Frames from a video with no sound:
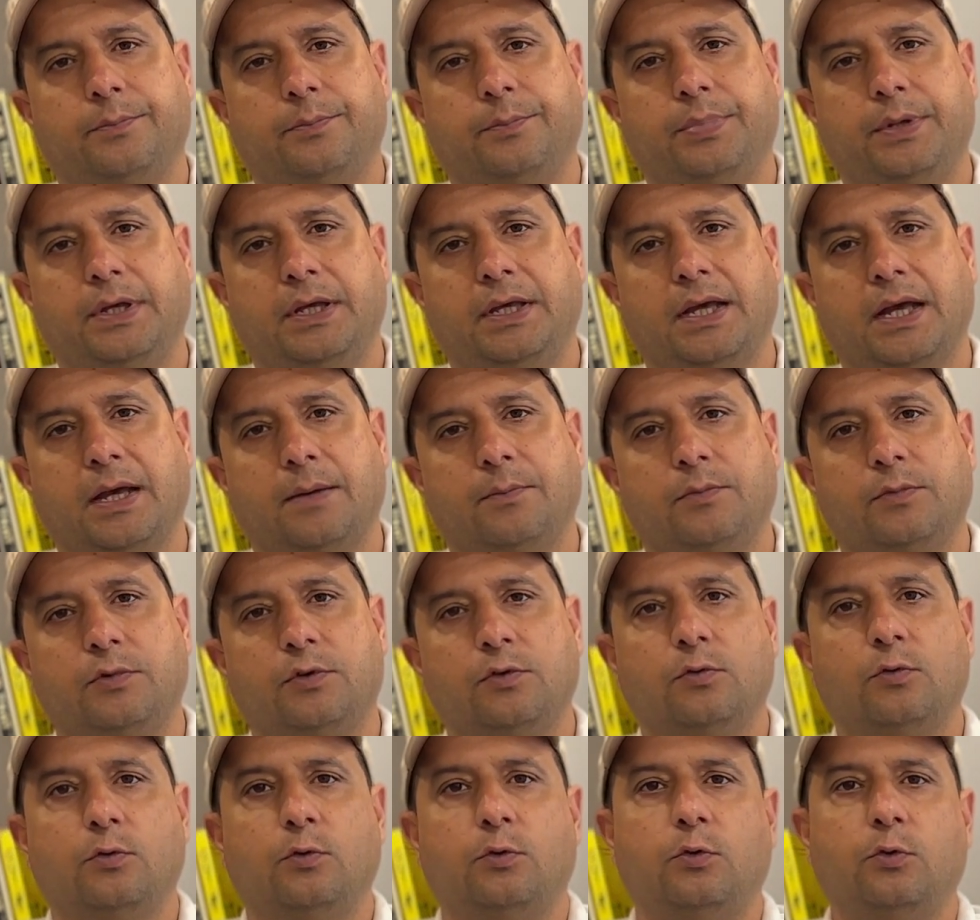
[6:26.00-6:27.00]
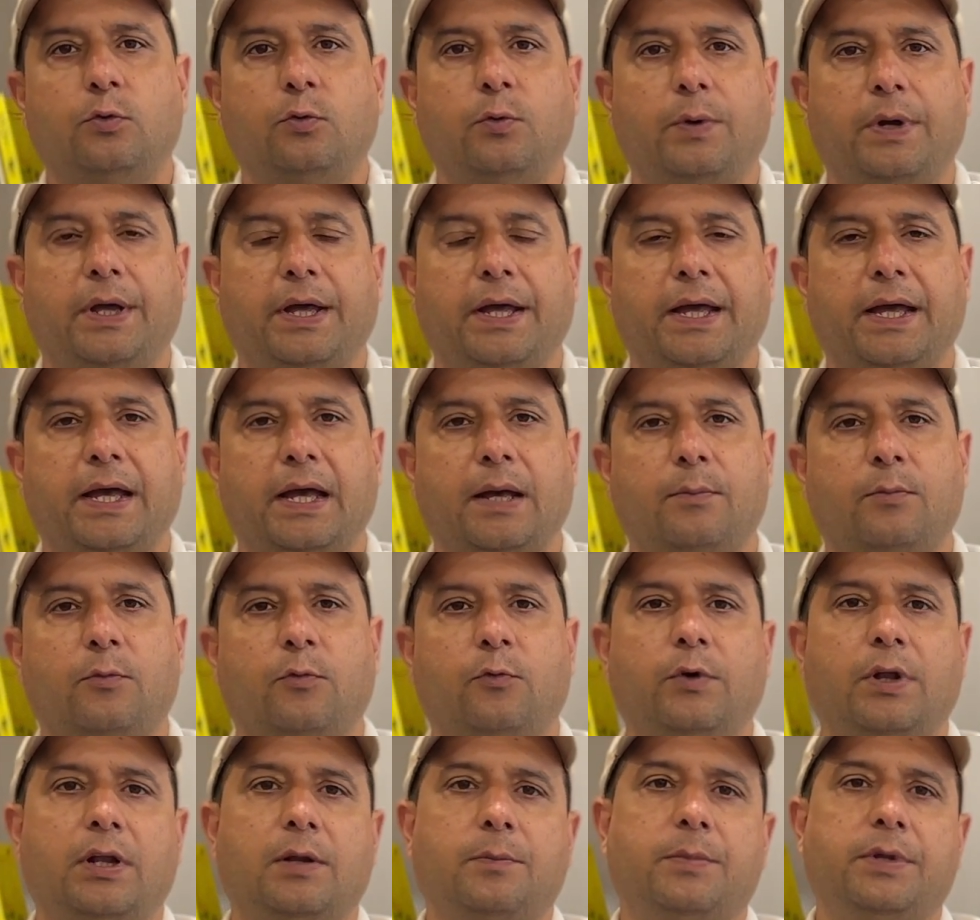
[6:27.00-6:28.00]
p.m. to 2 a.m.
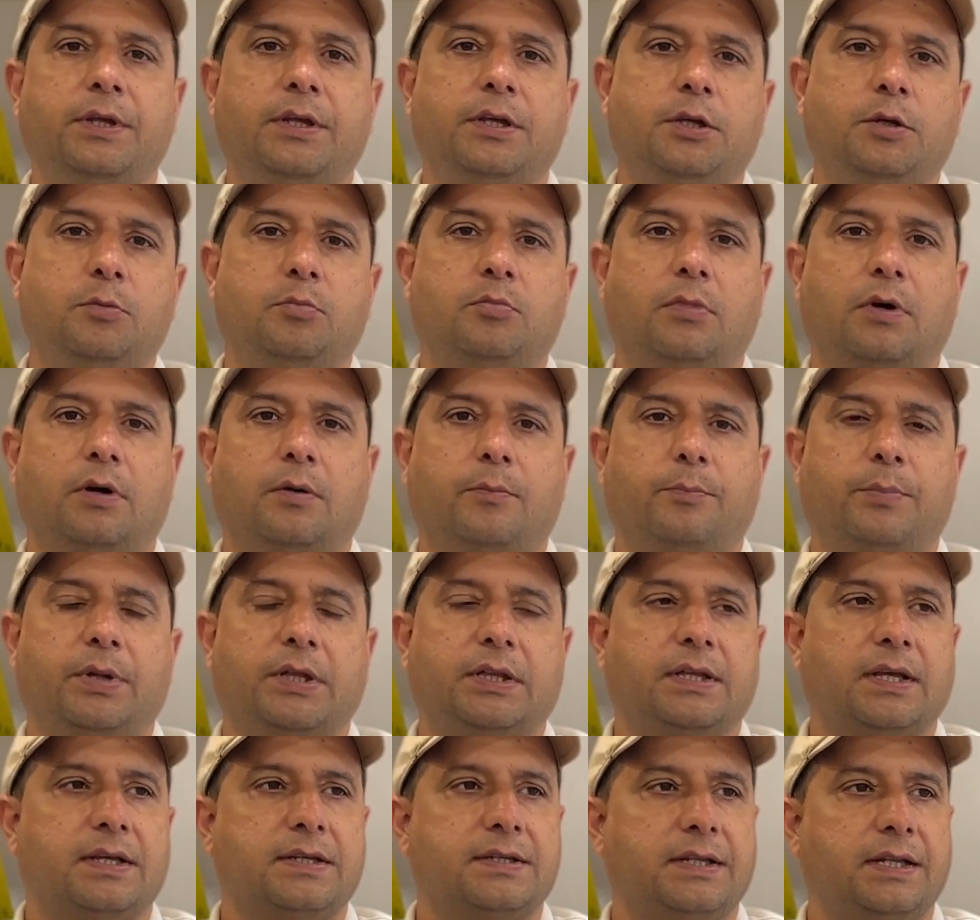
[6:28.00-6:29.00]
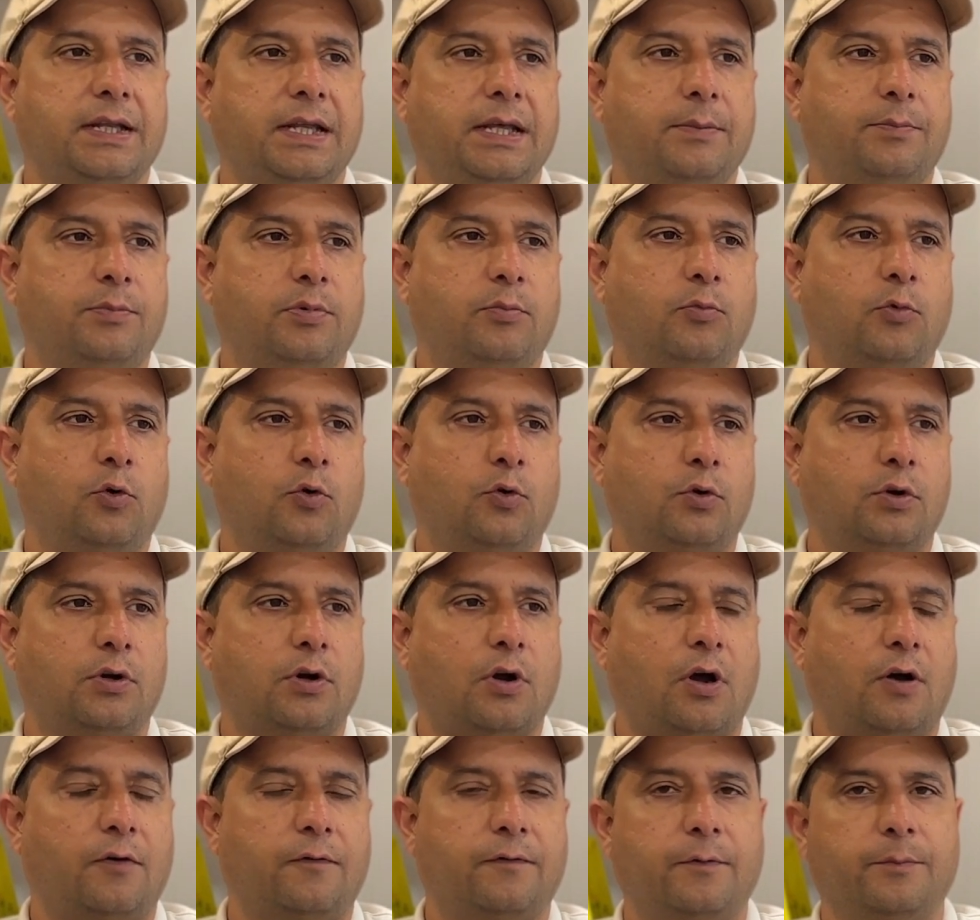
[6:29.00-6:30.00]
will be a pitta sleep, more
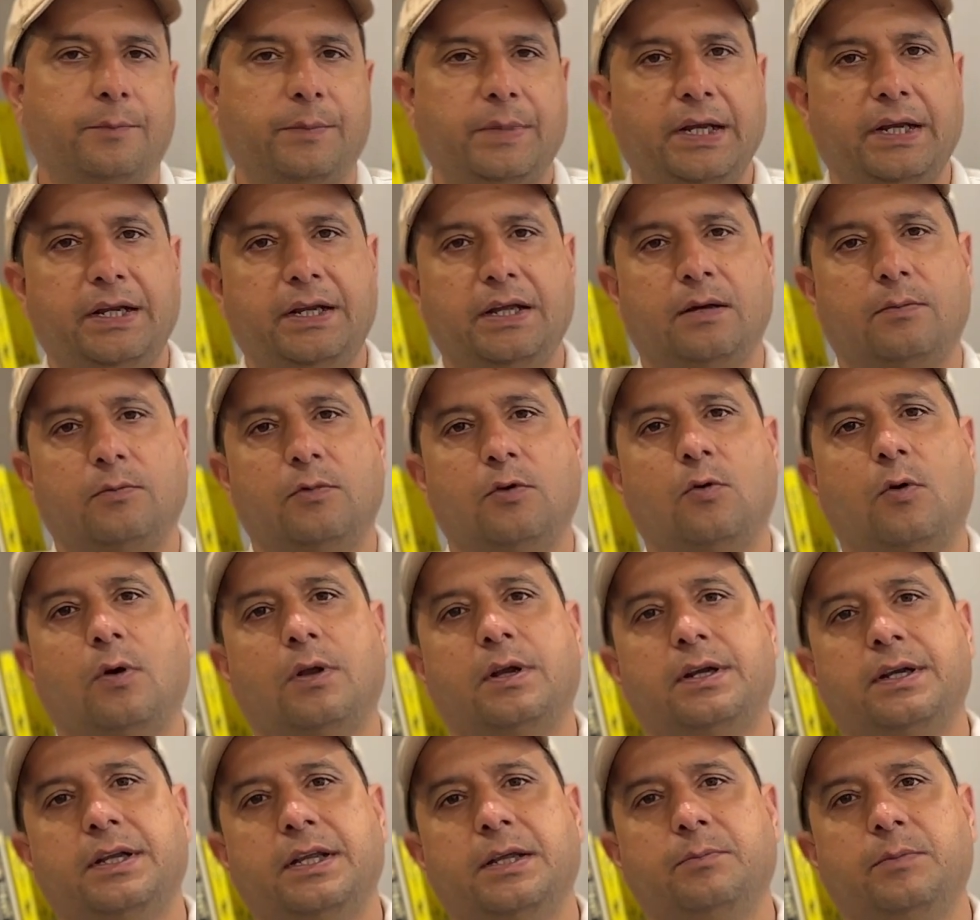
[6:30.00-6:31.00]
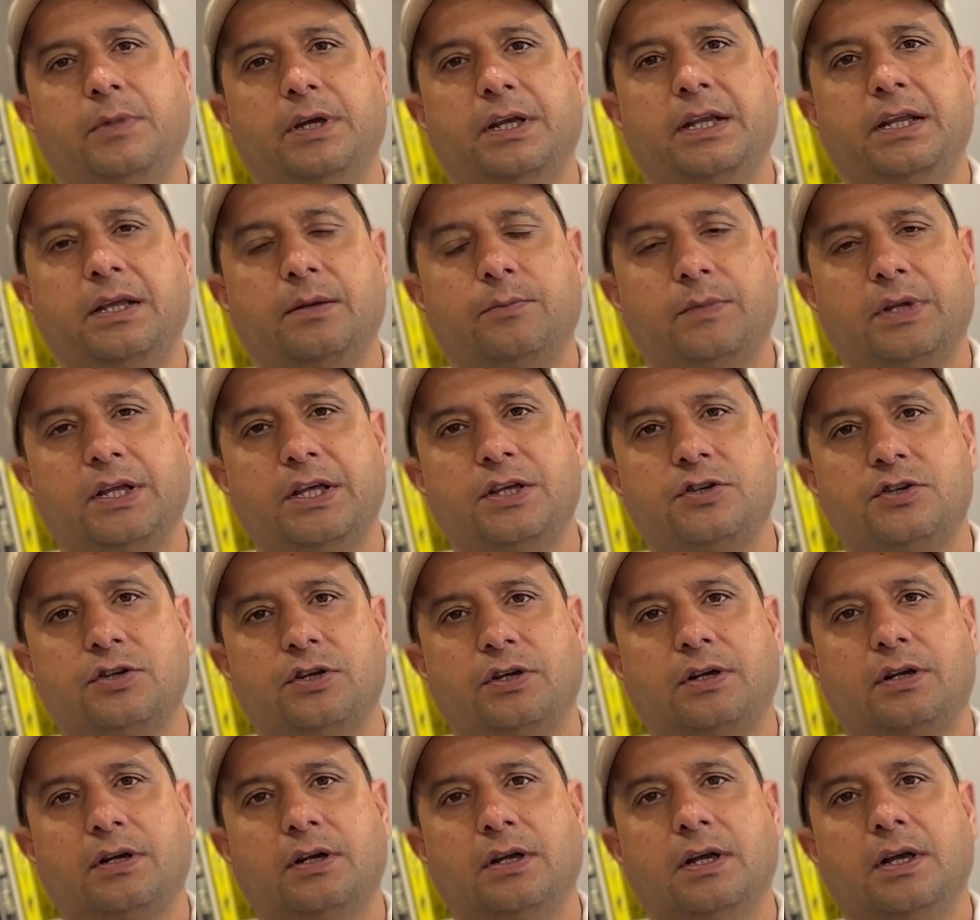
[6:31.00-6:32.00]
of a medium quality, medium
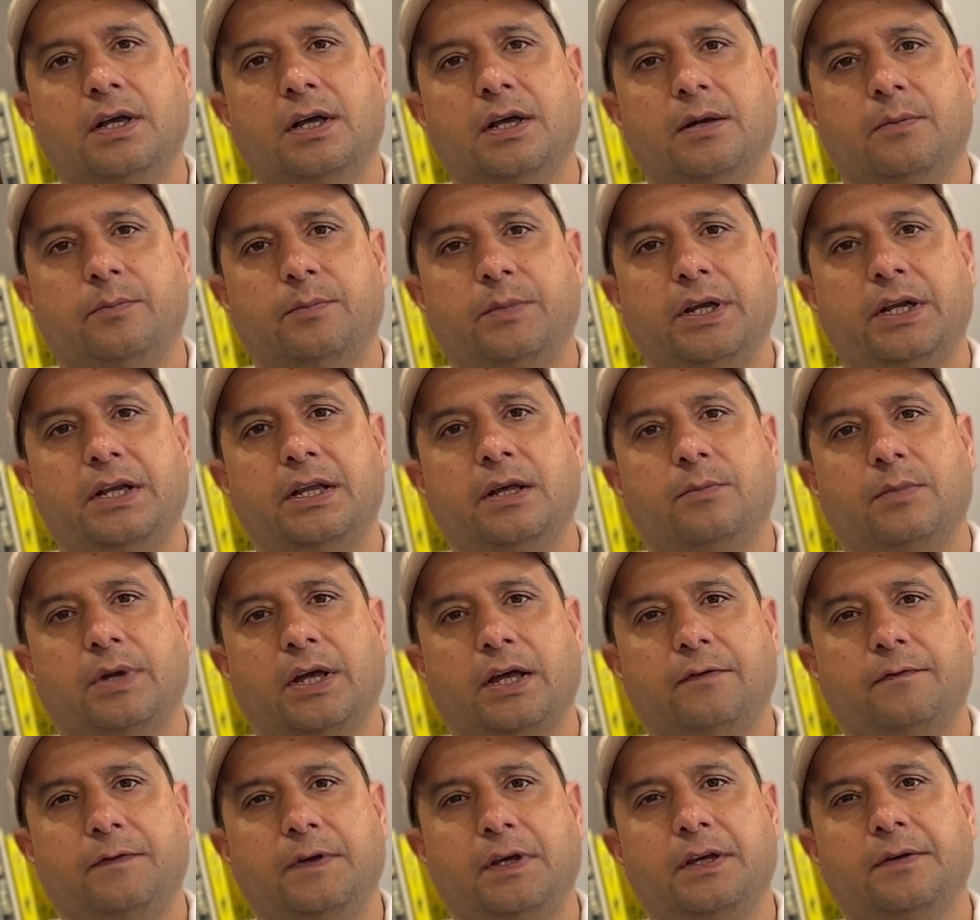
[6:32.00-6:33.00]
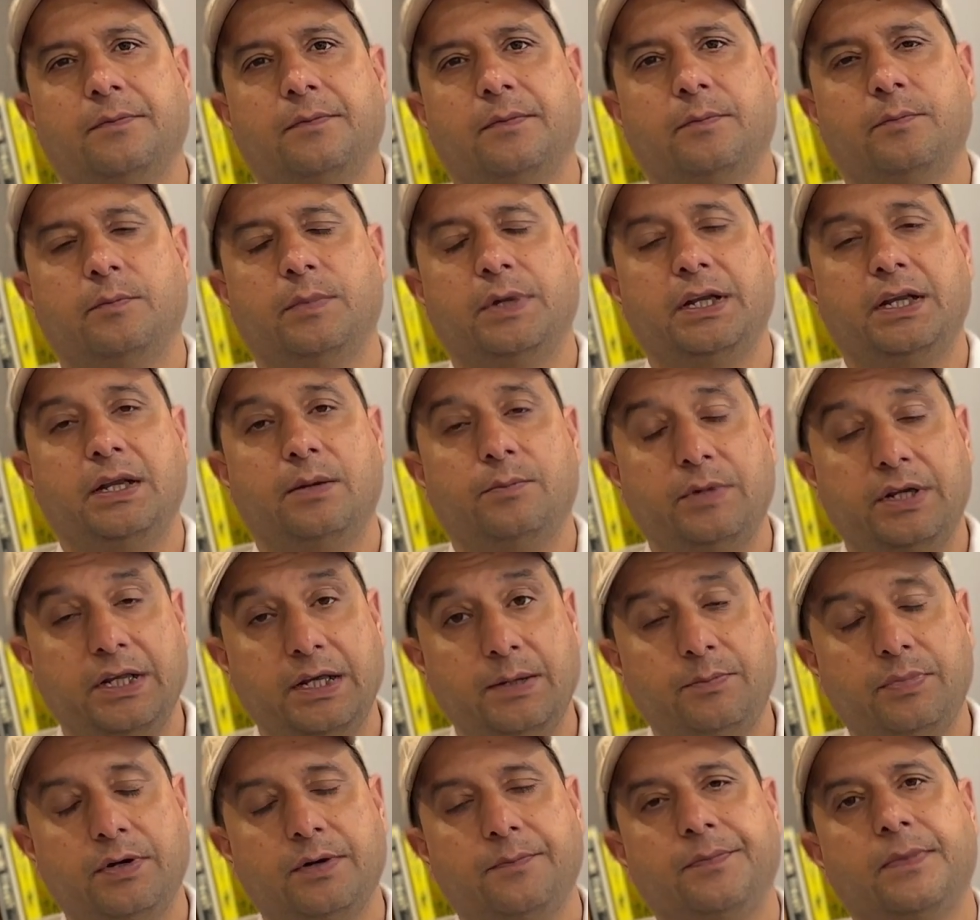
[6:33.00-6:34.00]
nature, medium heavy, medium
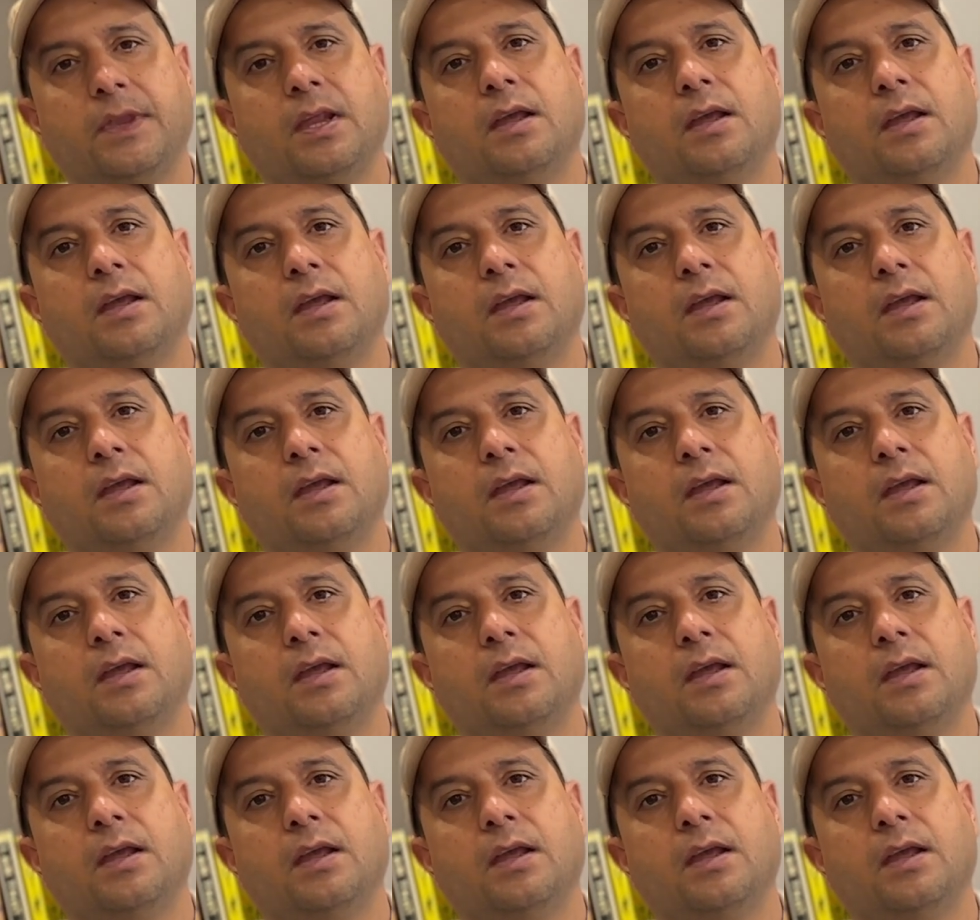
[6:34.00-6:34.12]
deep.